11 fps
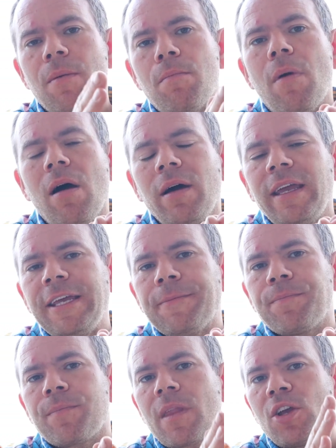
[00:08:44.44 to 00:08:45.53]
My
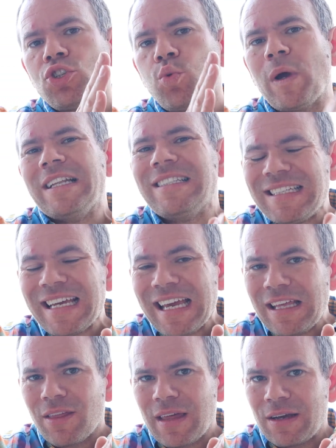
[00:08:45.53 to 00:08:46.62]

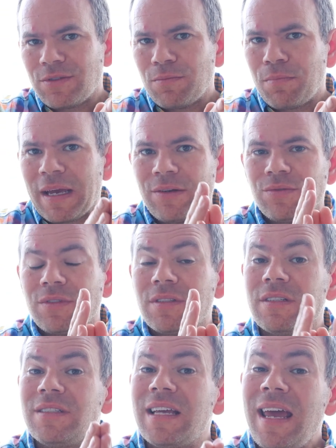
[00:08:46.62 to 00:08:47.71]
£28,000
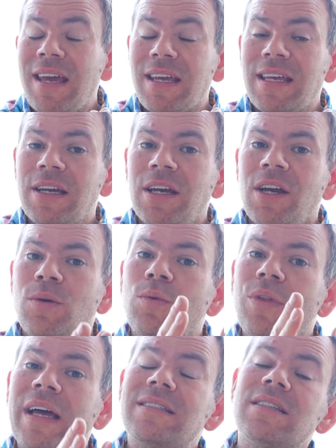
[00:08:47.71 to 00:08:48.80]
today,
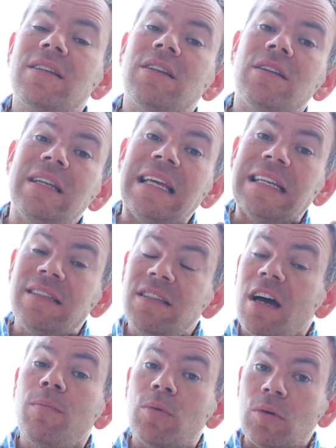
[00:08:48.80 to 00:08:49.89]
well, that's gonna nearly
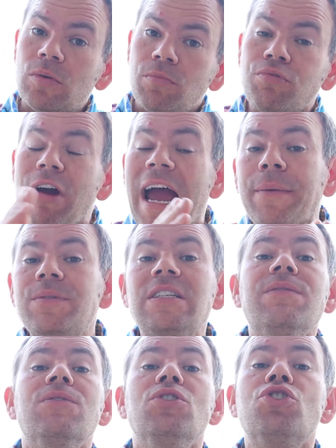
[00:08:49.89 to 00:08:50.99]
double, perhaps
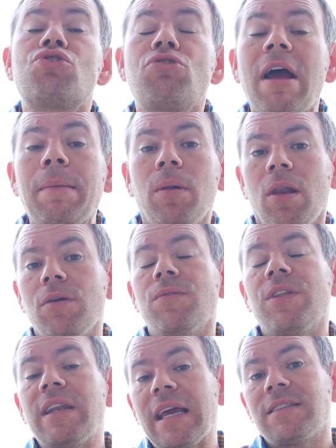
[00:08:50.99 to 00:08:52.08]
even treble
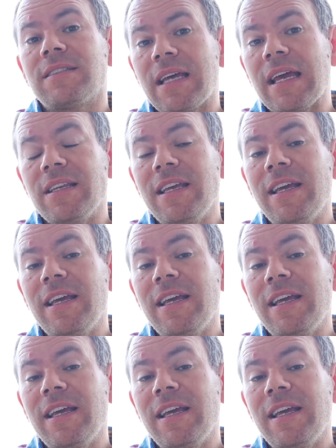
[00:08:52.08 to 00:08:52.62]
over the next 10